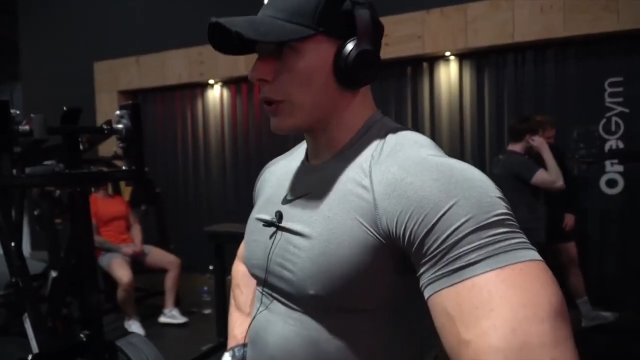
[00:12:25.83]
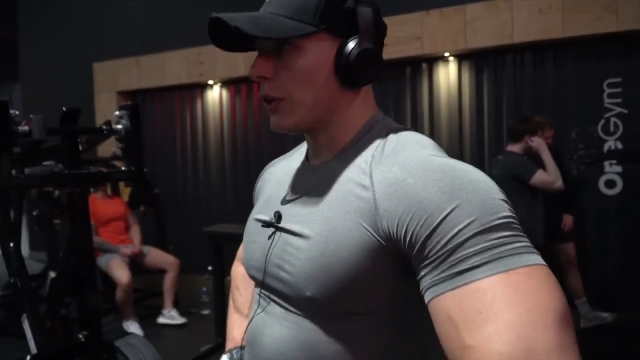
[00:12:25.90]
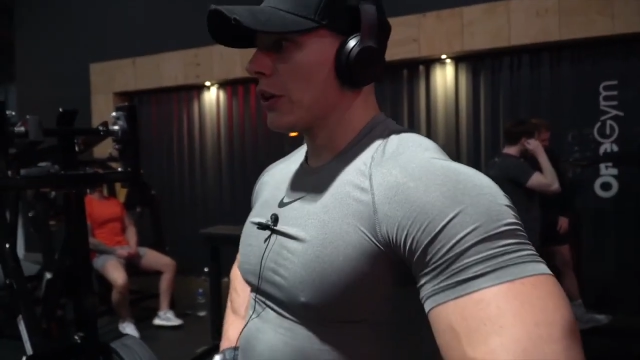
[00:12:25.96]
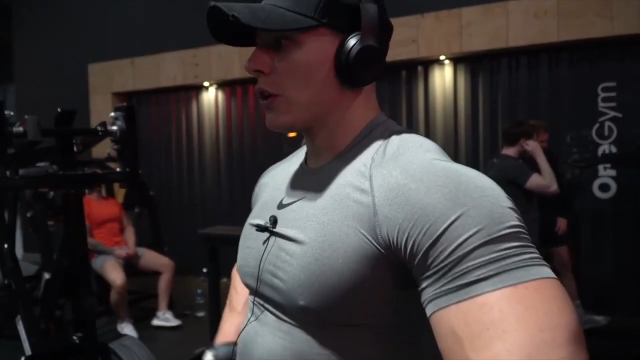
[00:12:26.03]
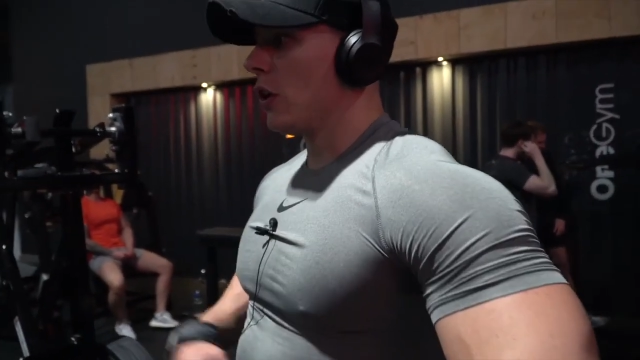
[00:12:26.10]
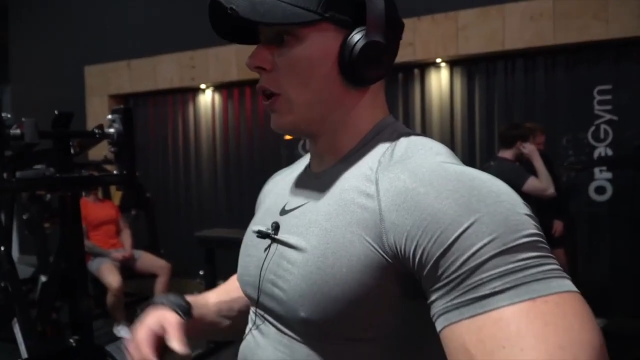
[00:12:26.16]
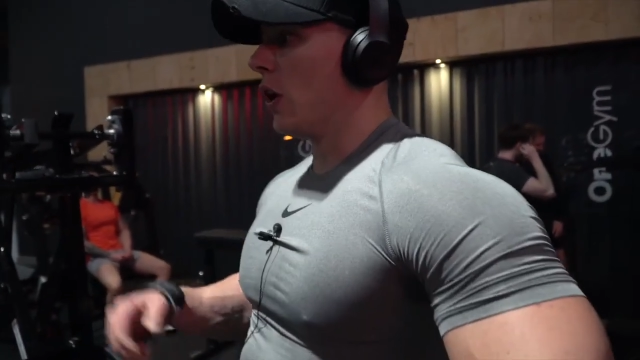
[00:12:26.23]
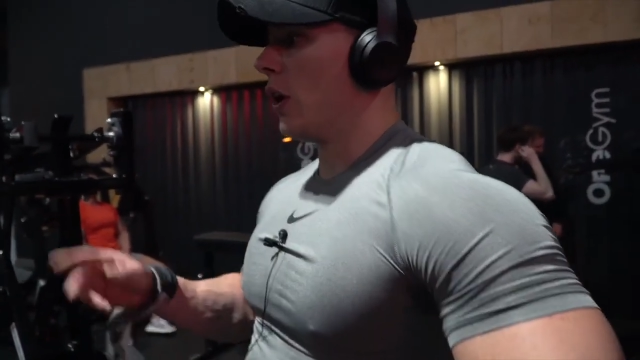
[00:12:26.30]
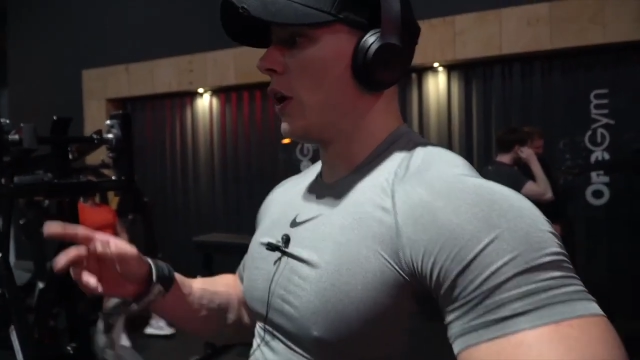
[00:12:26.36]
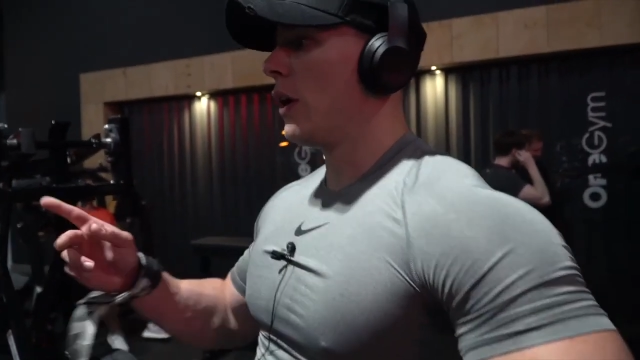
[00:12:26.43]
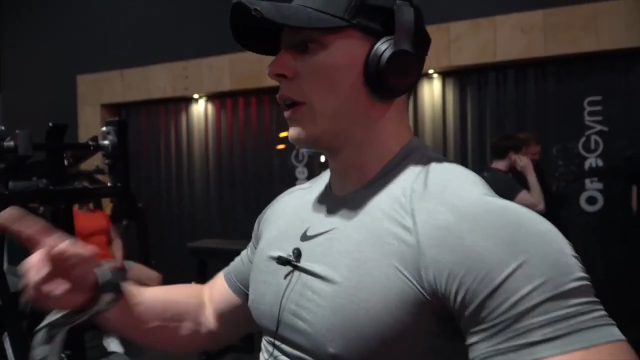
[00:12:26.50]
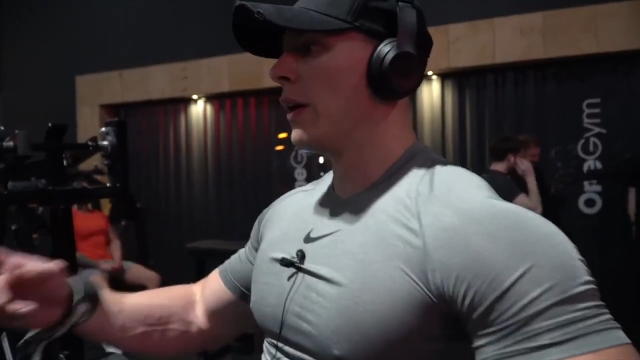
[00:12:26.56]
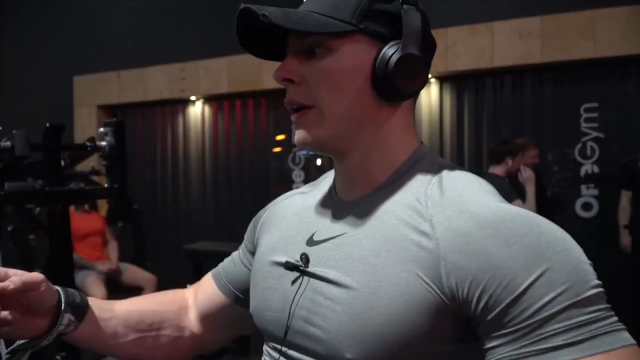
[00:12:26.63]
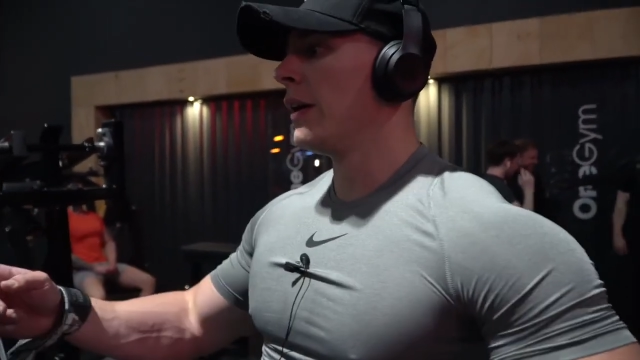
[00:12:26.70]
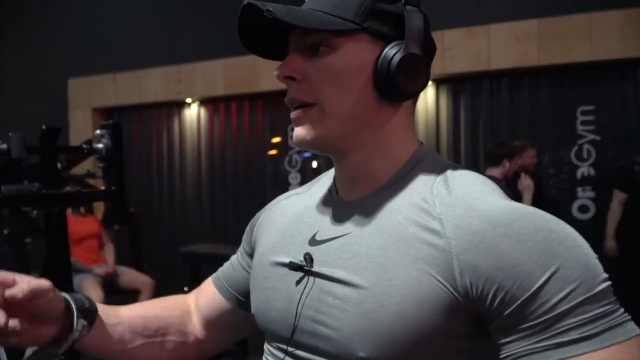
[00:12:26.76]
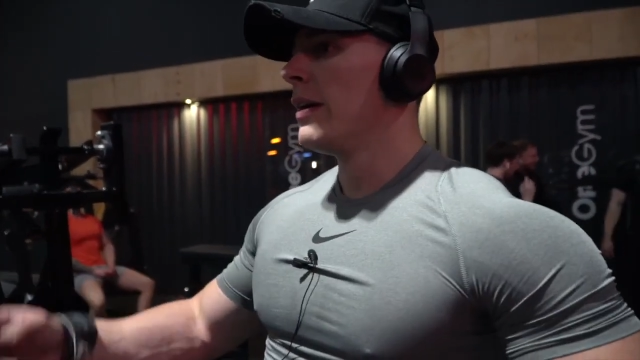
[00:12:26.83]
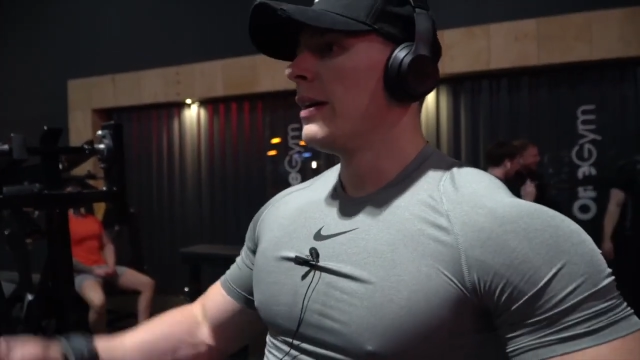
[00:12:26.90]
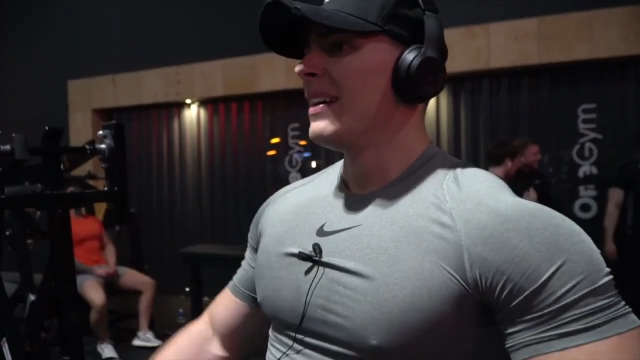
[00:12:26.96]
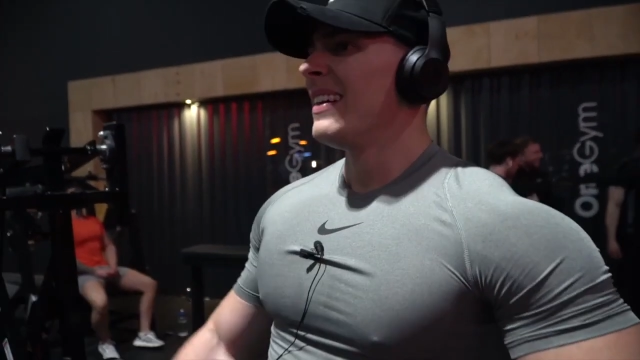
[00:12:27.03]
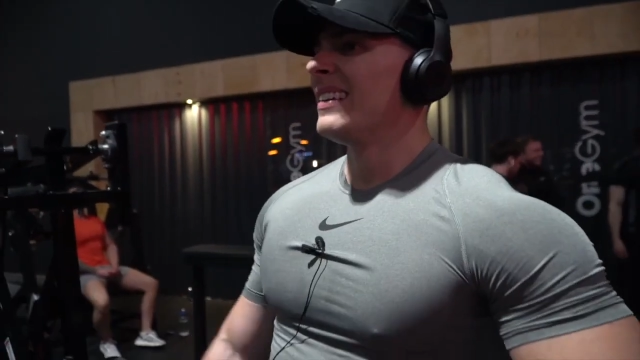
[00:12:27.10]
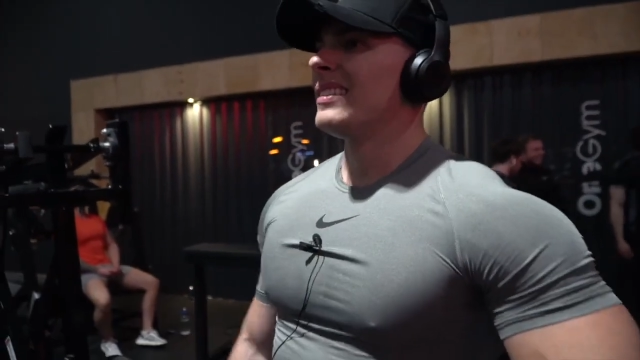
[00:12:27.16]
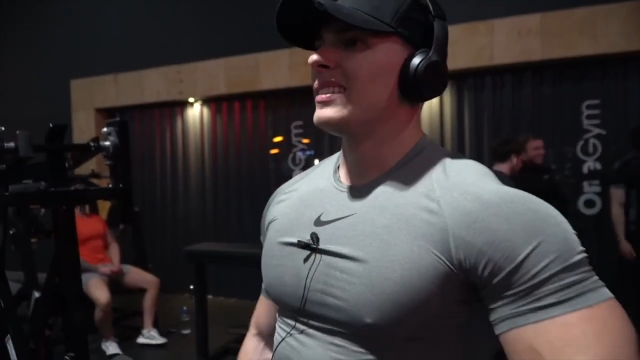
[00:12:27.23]
we're going to go
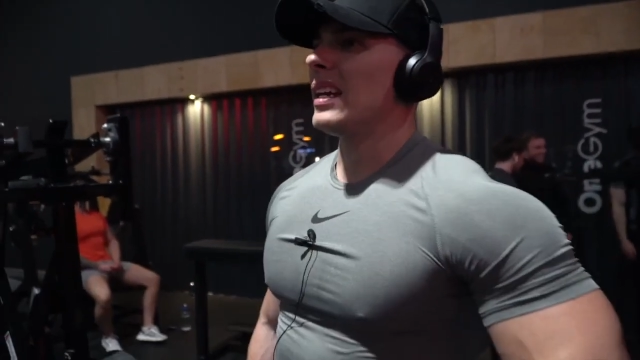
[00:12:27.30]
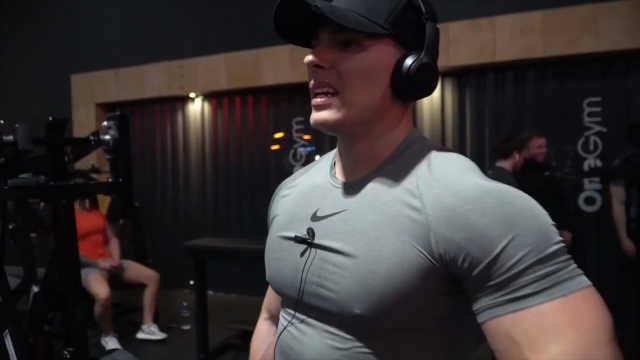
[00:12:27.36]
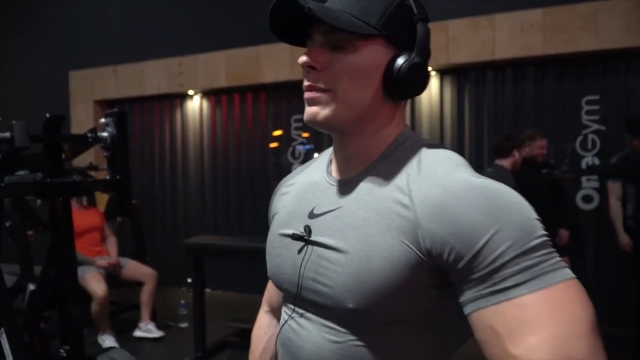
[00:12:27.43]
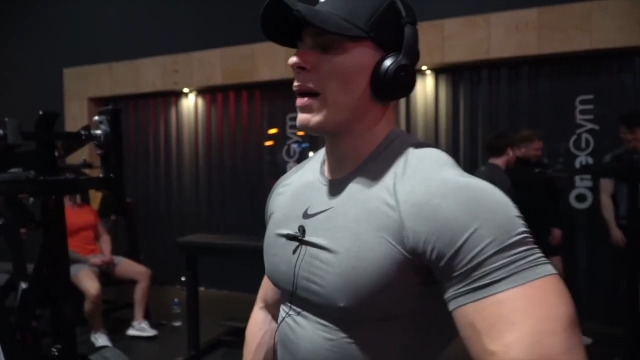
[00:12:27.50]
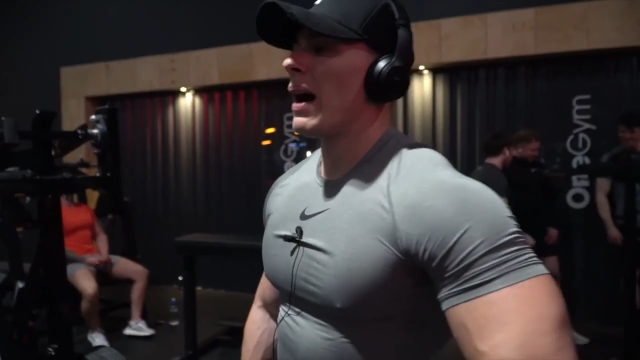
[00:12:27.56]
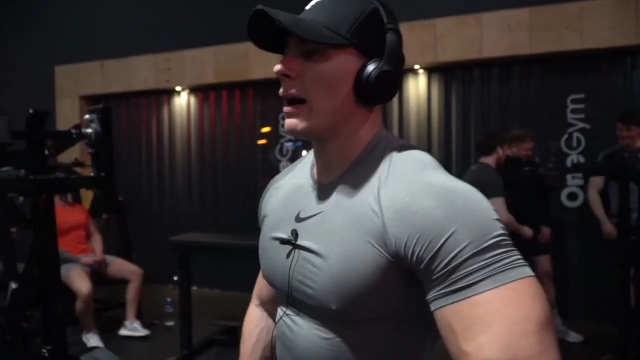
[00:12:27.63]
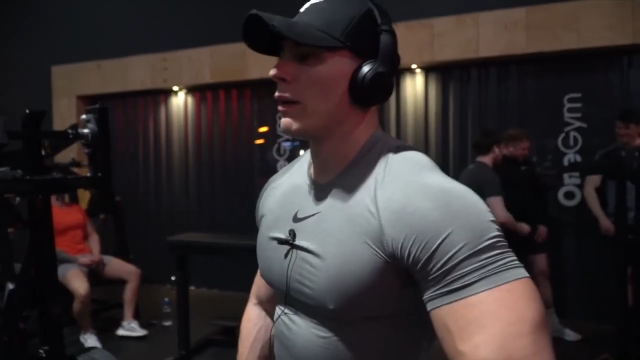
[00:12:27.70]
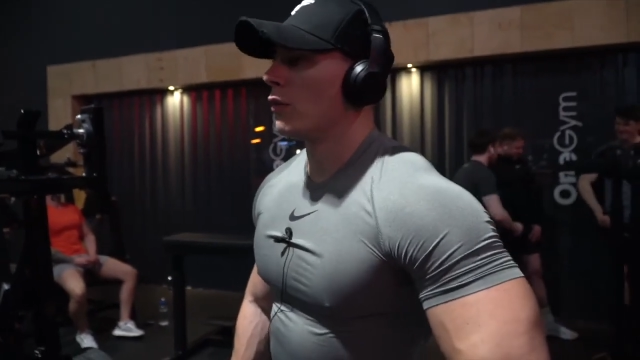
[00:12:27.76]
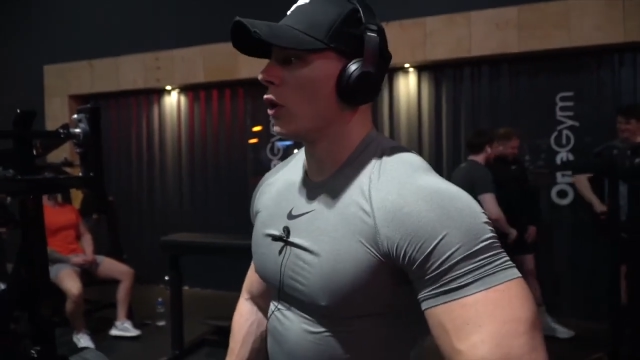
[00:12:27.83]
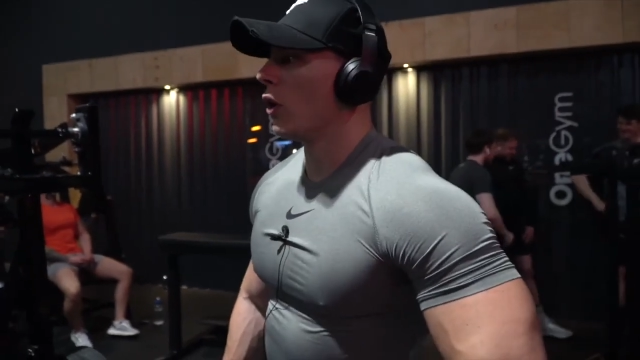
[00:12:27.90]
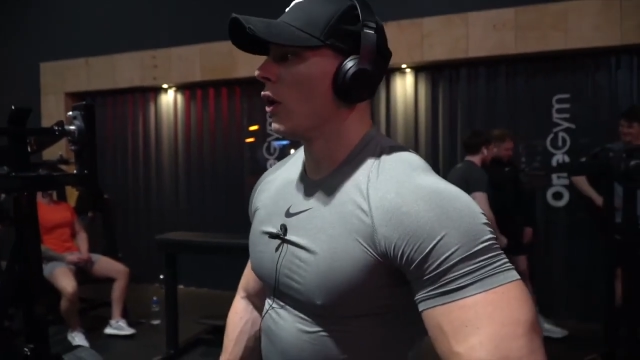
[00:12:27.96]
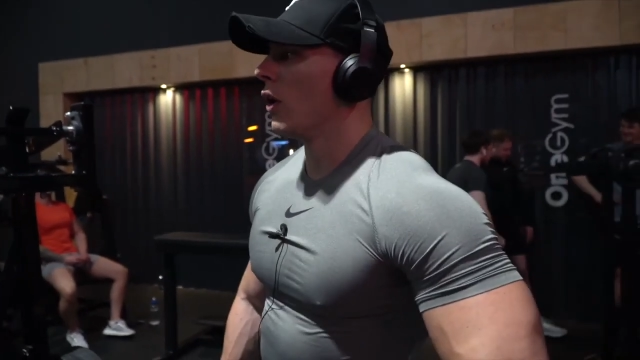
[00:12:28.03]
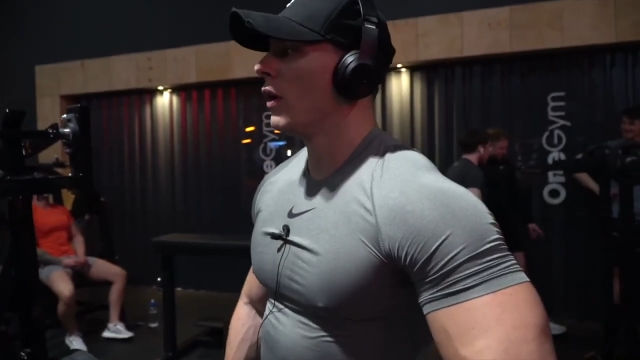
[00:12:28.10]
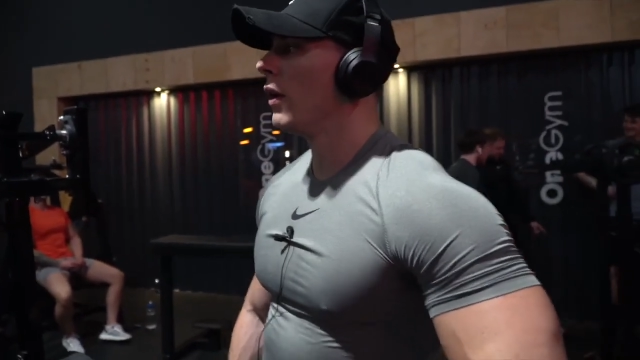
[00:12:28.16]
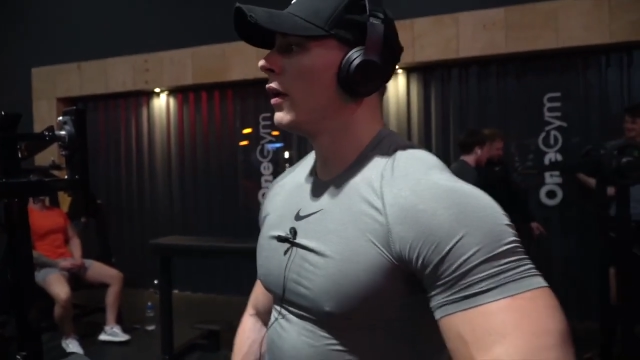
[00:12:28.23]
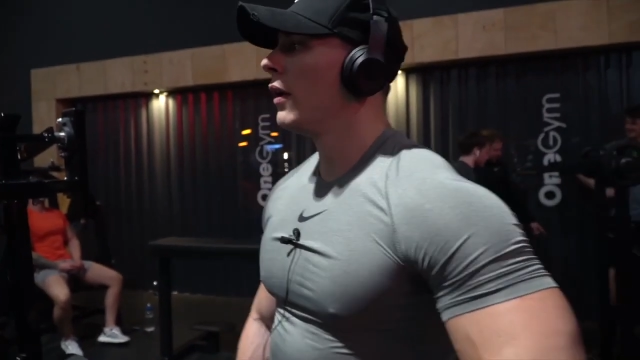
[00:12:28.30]
T-bar row